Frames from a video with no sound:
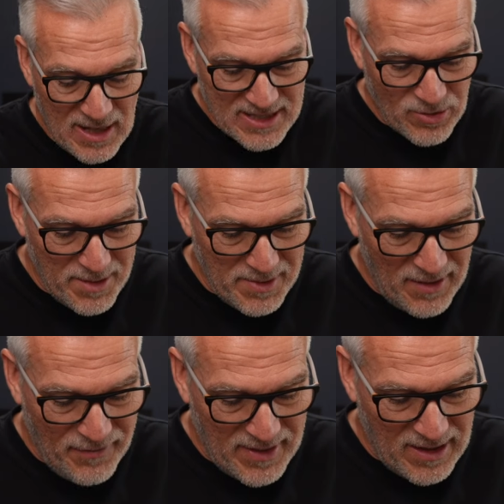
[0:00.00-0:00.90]
So I'm
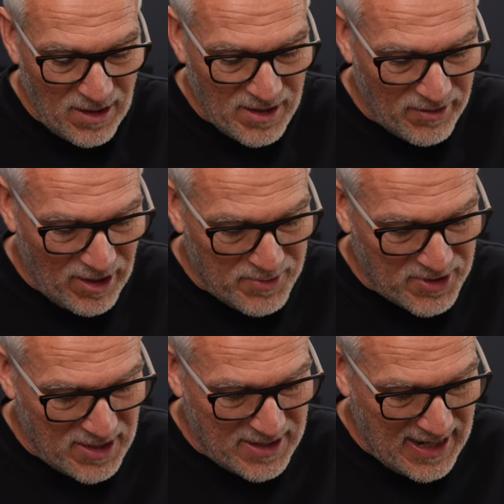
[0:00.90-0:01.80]
going for the longer
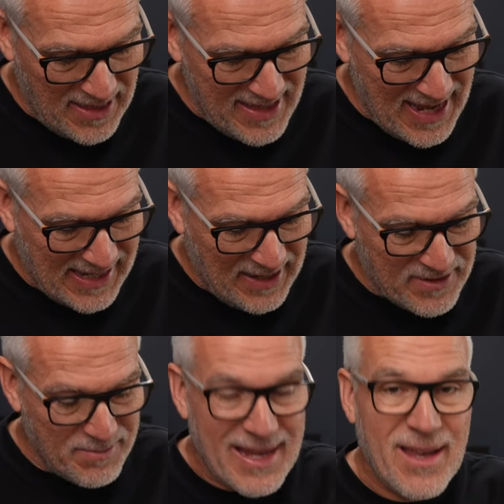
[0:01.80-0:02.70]
option, and that
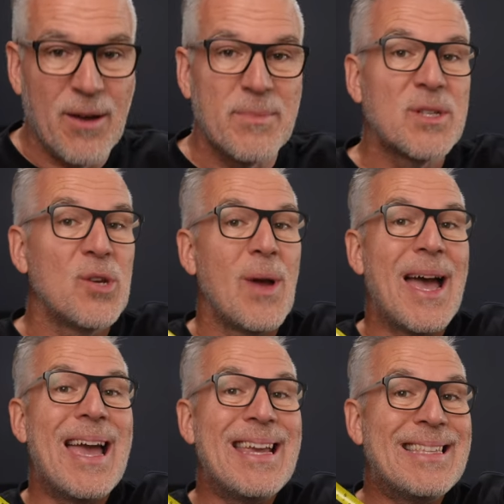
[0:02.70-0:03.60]
gives me up to
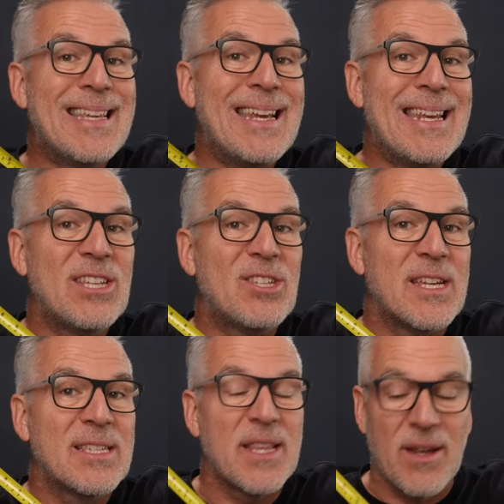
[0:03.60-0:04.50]
eighteen
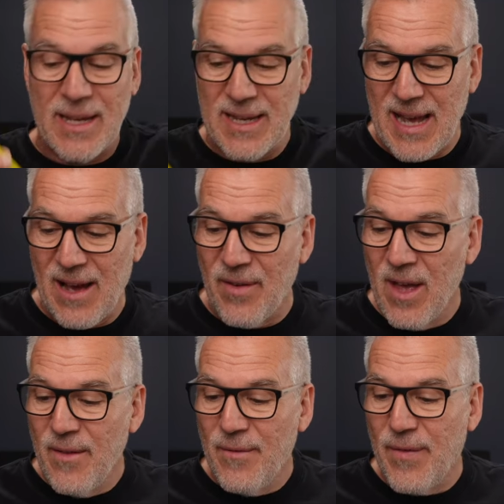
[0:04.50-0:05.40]
inches that I can have
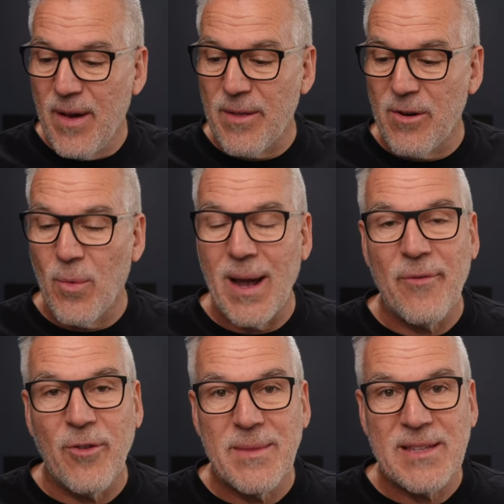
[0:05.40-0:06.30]
further away
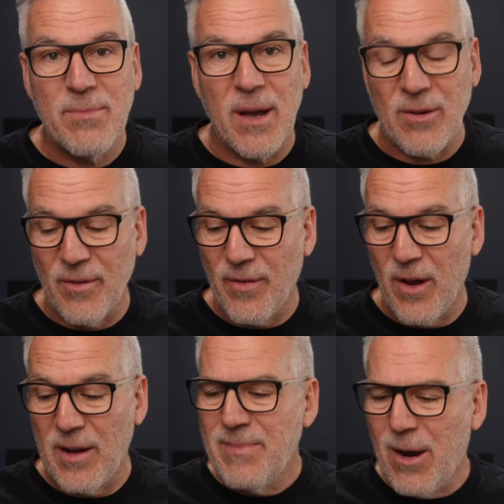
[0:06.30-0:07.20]
from this
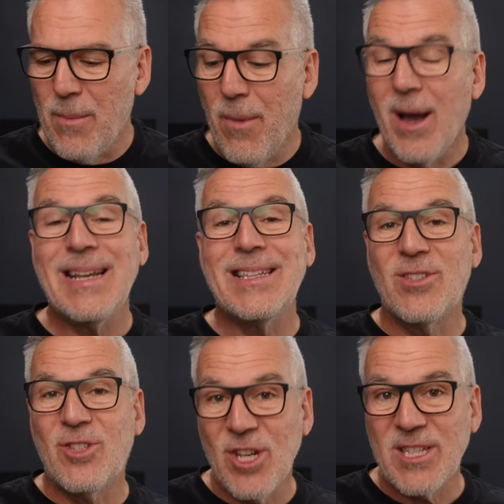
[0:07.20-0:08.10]
microphone. Now, mine is
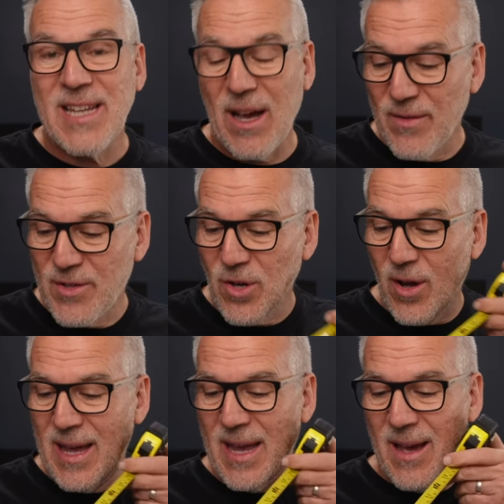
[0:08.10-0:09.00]
just out of
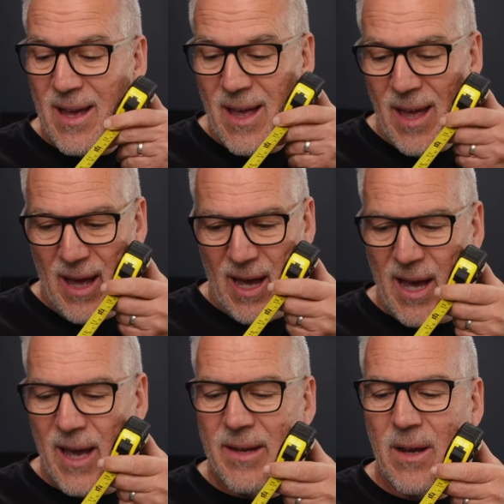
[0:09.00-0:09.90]
shot here,
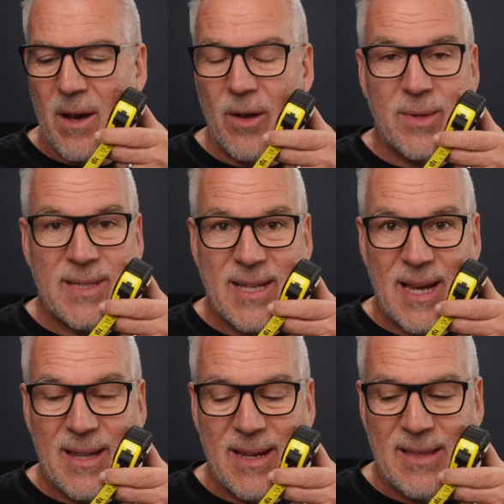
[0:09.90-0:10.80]
and I would
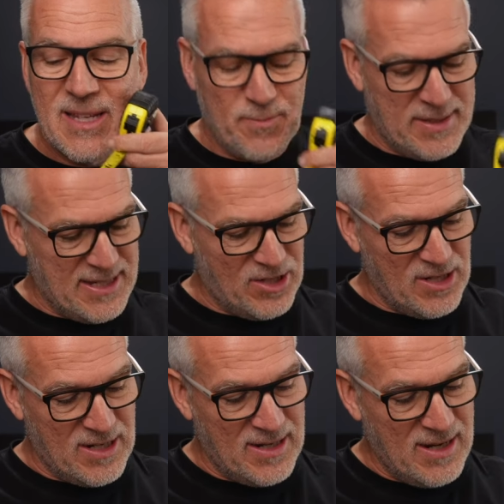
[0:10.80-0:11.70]
say that in this
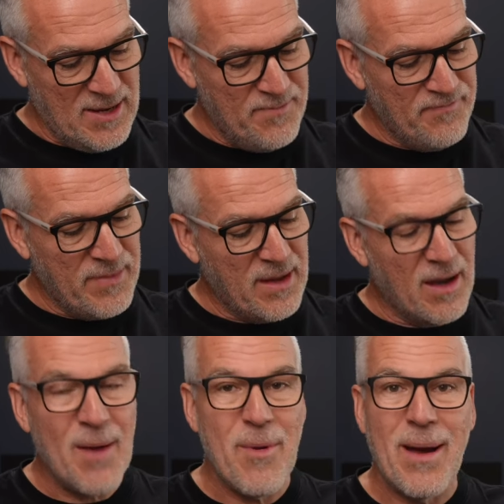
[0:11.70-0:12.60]
position,
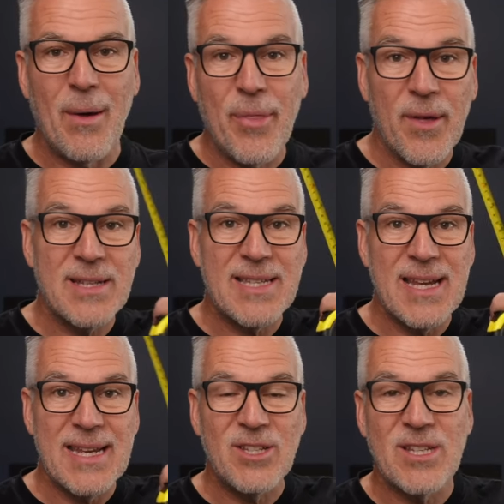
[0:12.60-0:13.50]
I'm about
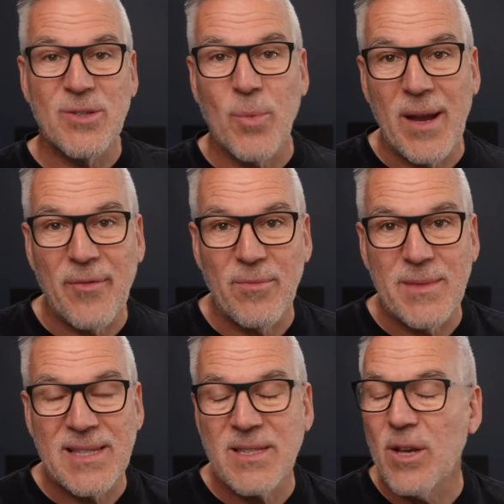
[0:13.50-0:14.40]
thirteen inches away from
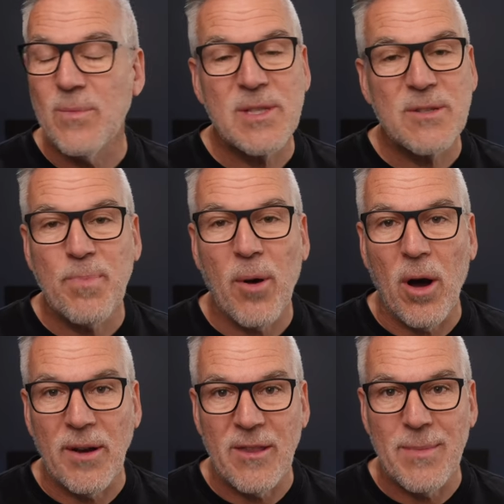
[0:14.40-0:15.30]
this, so spot
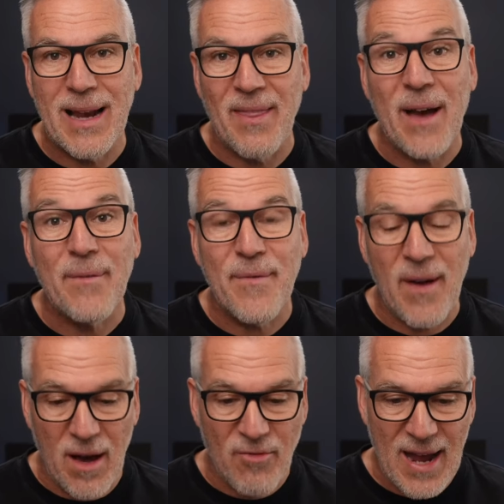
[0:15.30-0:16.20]
on in the middle of that
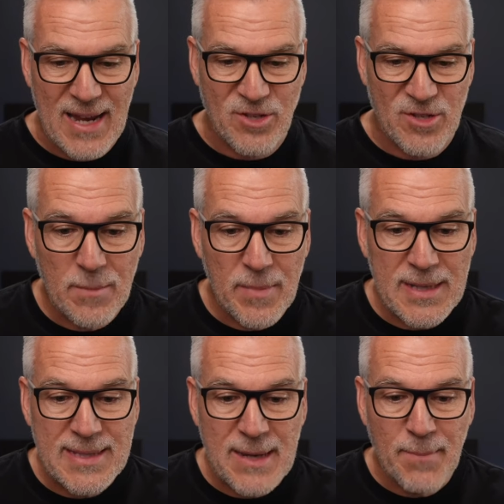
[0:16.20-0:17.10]
far range.
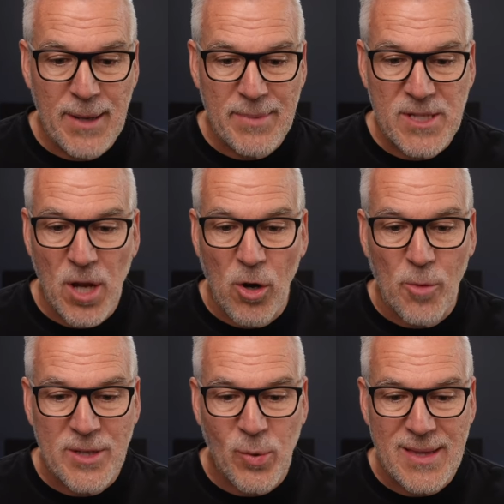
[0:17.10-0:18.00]
But simply
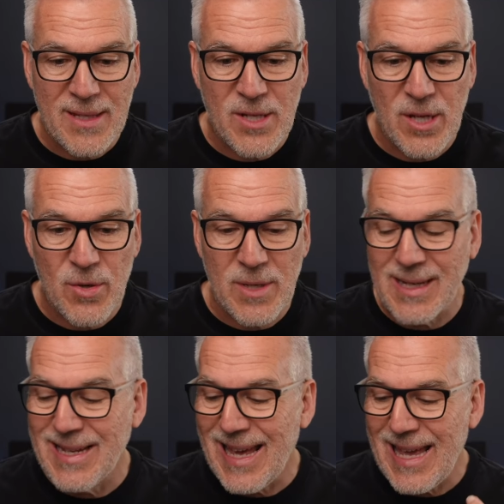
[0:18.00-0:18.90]
toggle between the two. You
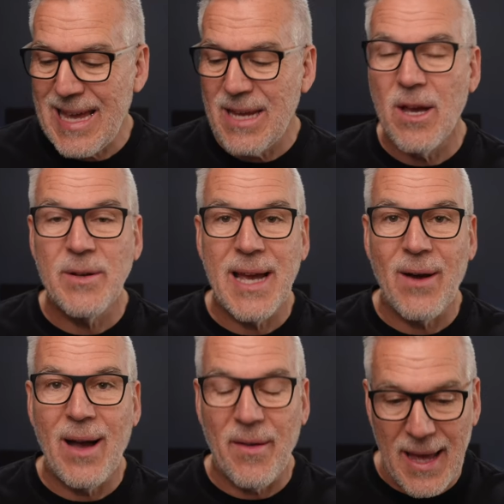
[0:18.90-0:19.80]
can hear, no
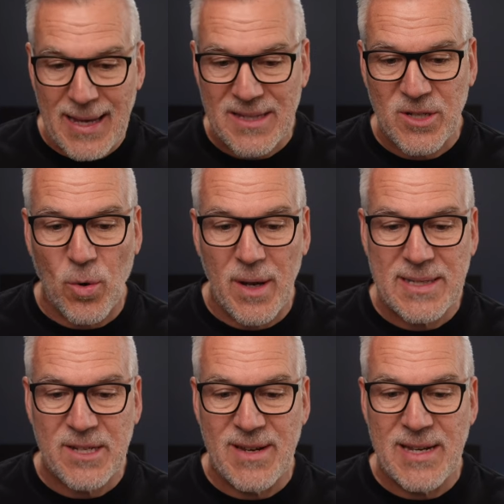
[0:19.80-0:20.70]
doubt, how that gets
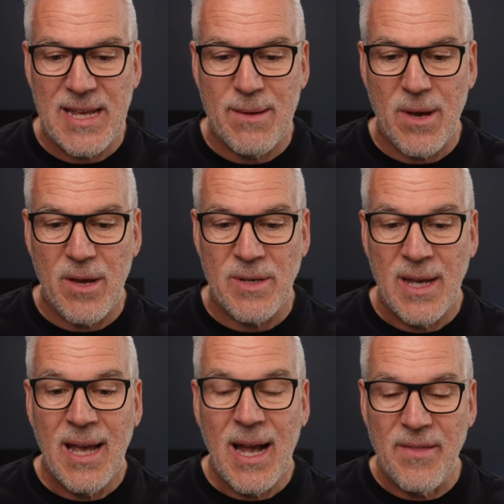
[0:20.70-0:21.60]
quieter in near mode,
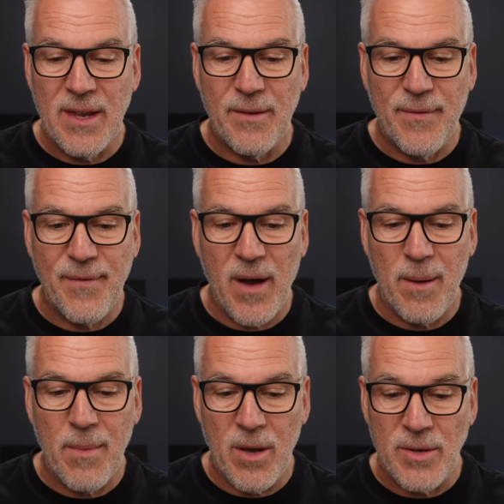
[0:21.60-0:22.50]
and then in
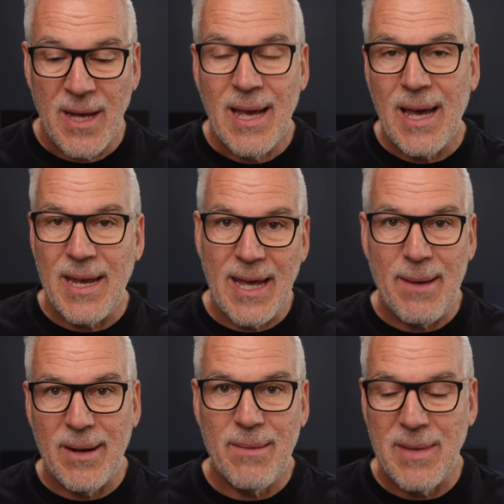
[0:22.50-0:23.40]
far mode,
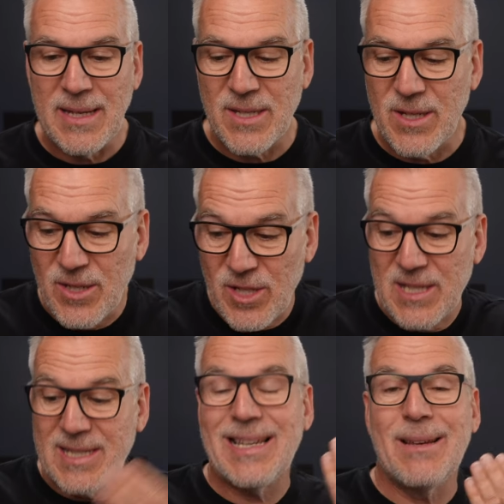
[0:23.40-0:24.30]
enabling me to
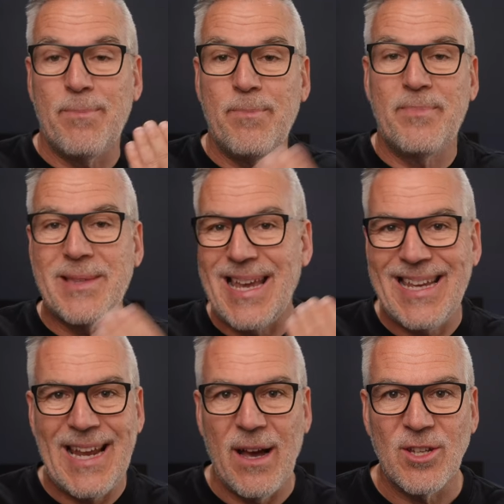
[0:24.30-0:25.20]
just
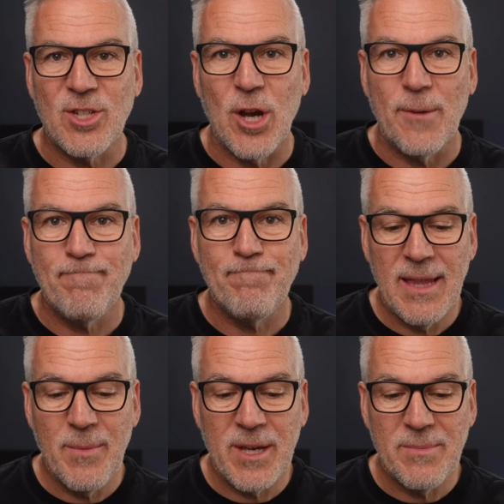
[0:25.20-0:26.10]
take it out of shot. And
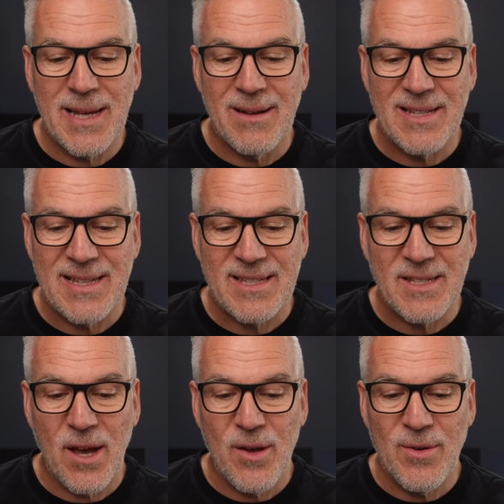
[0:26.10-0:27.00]
then we come down to this
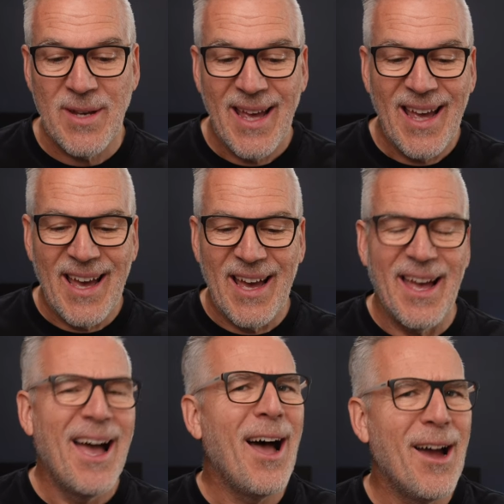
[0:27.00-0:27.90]
tone.
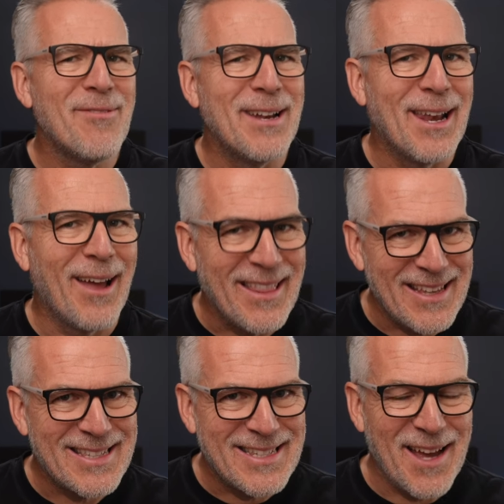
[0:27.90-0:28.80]
Uh, I really like
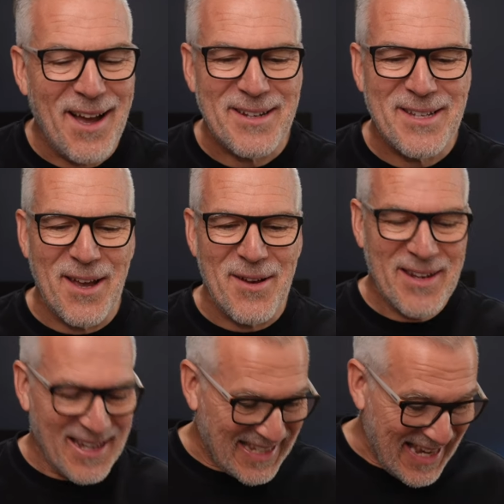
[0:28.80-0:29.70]
this dark
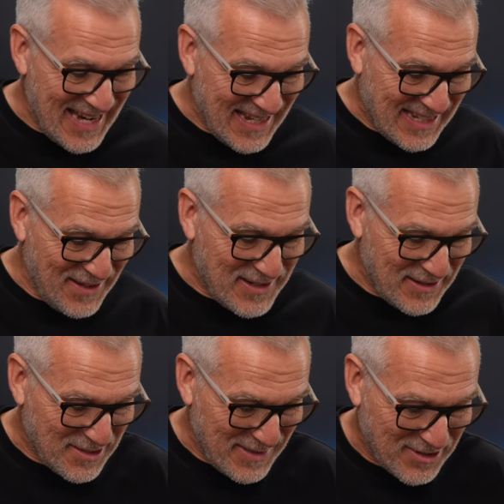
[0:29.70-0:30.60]
tone. Again, it gives you
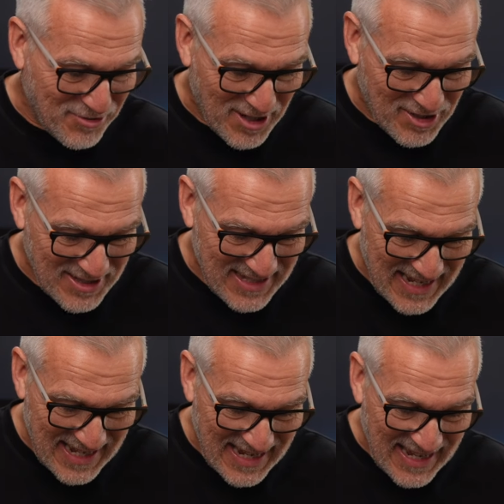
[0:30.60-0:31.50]
some instructions in
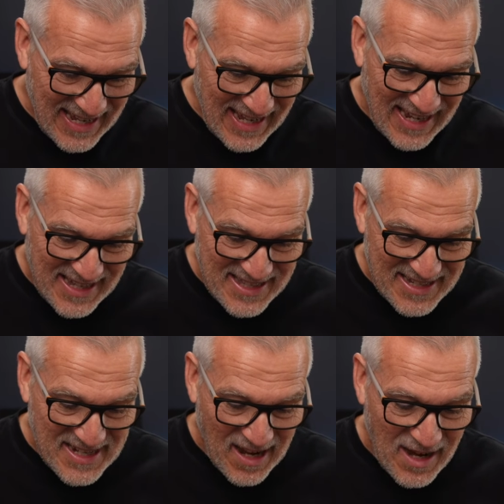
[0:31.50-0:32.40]
here. Uh, the
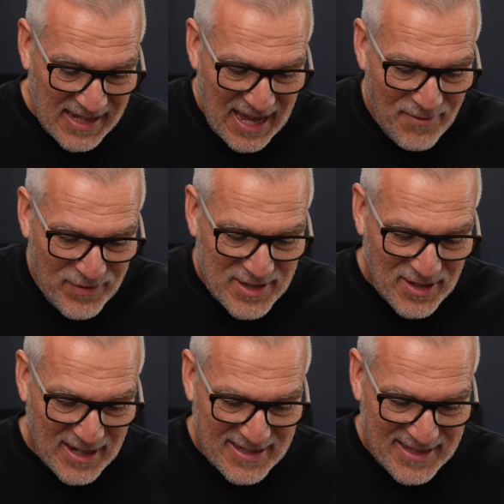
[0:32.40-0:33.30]
dark
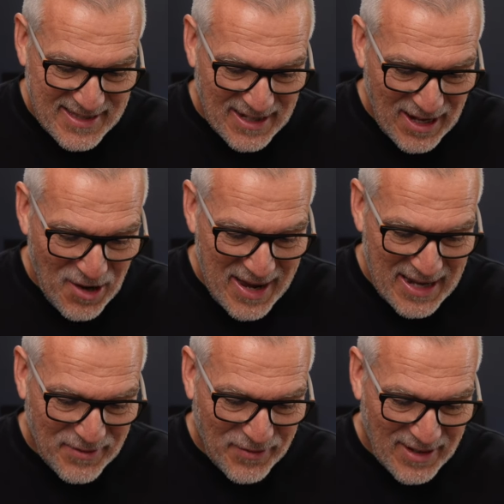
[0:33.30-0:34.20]
emphasizes the low
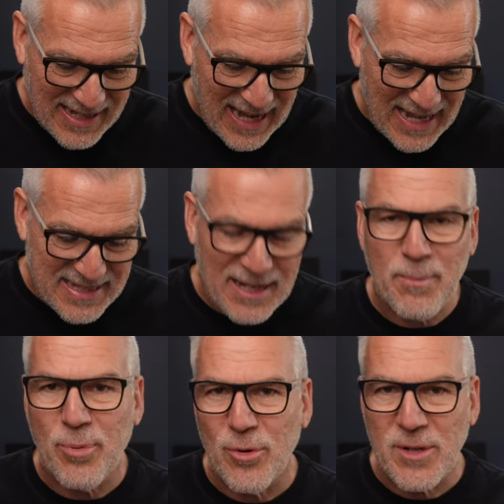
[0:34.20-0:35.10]
end for a classic
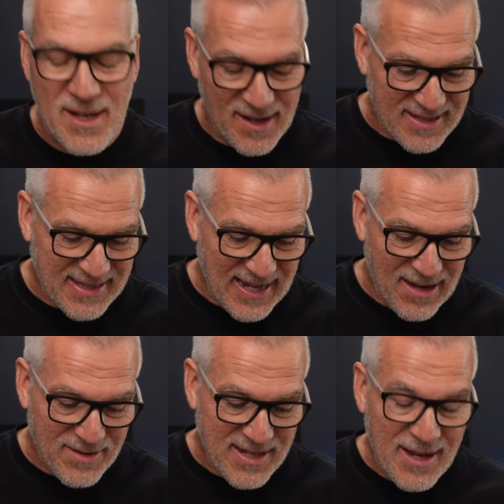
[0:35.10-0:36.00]
broadcast
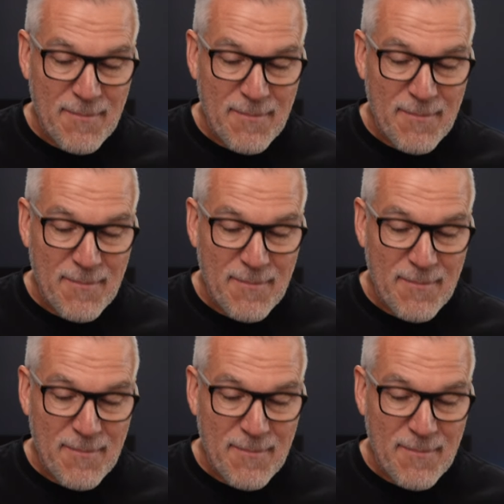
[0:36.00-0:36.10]
sound.